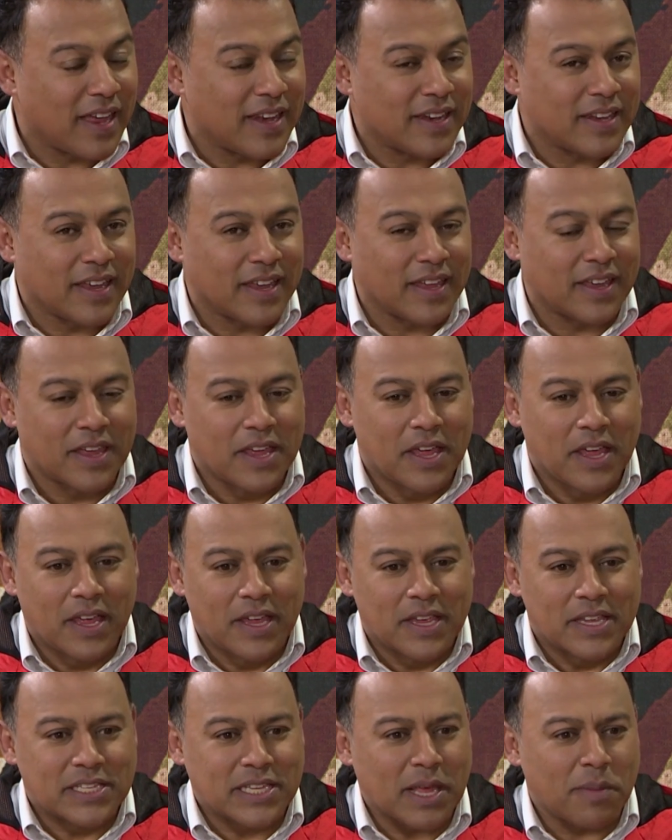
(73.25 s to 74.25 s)
And uh,
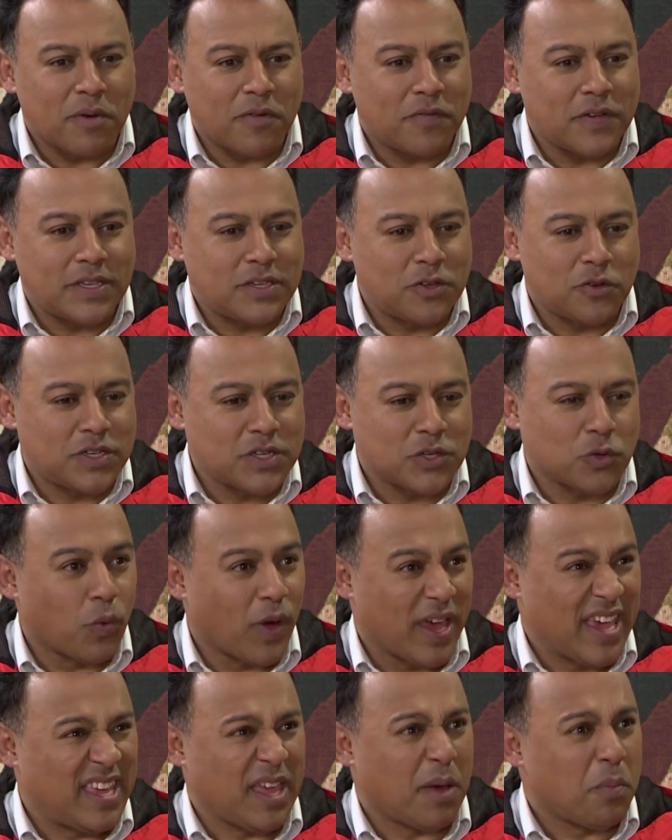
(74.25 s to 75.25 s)
some of it you just
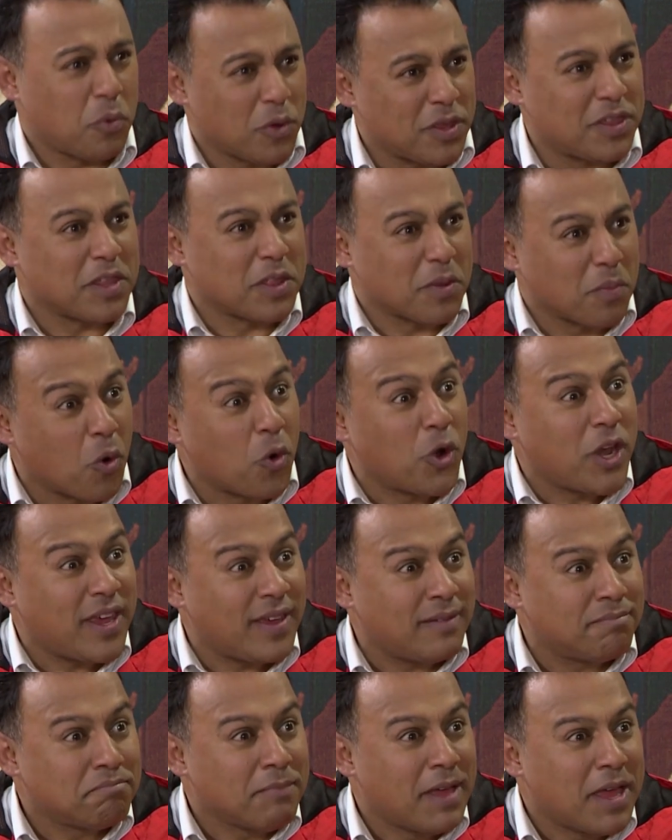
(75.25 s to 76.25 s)
wake up with in the
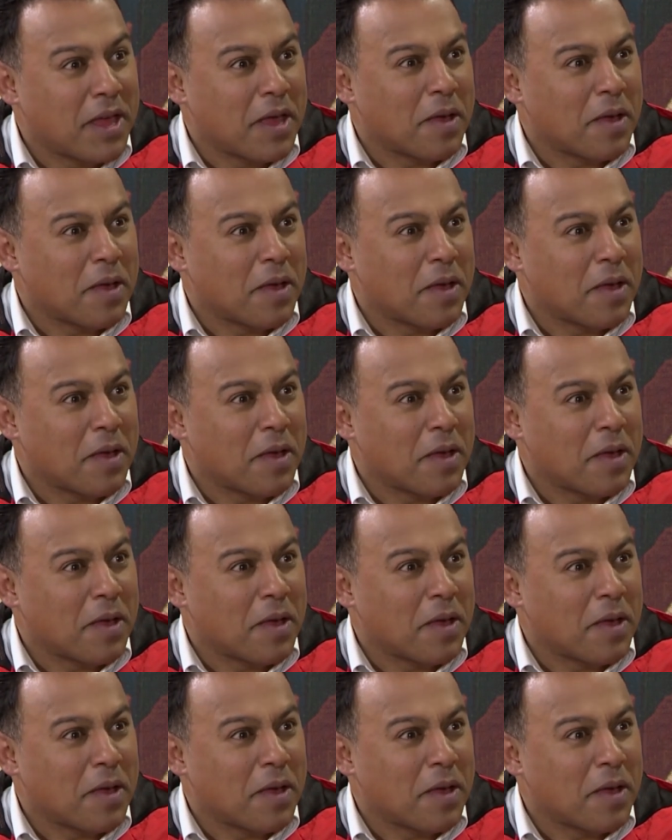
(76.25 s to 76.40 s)
morning,